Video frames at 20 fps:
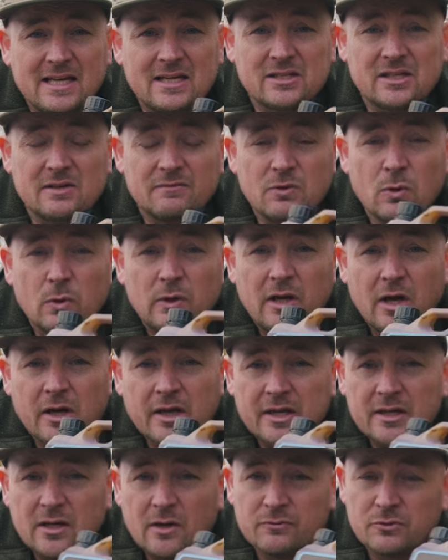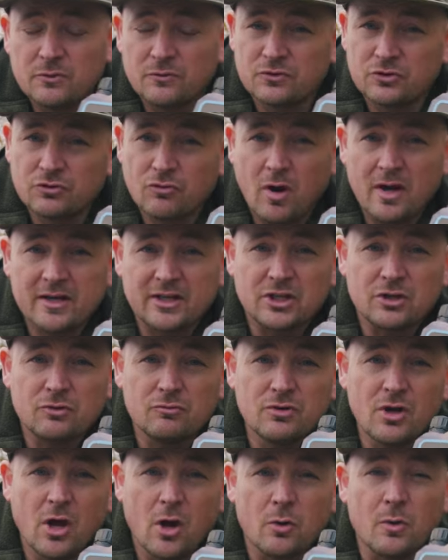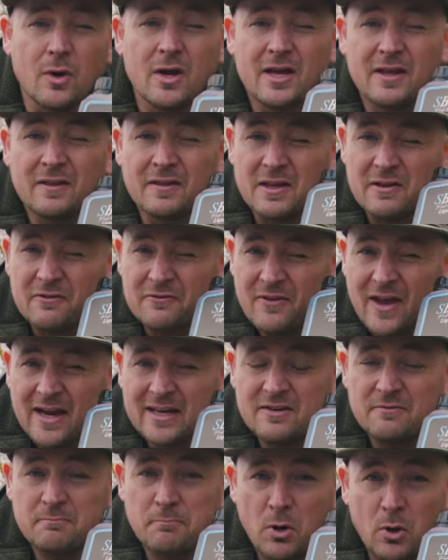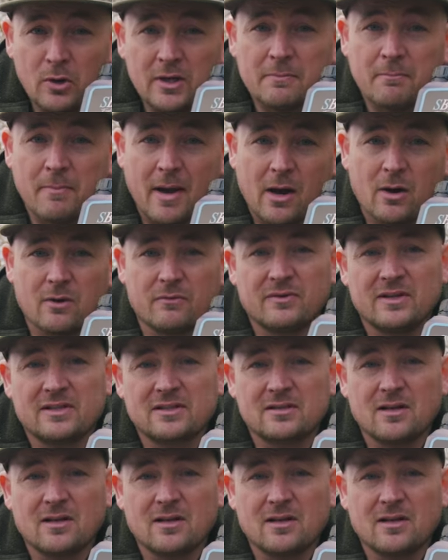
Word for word: years and if you're lucky enough to have tried it you know the effective pulling power of this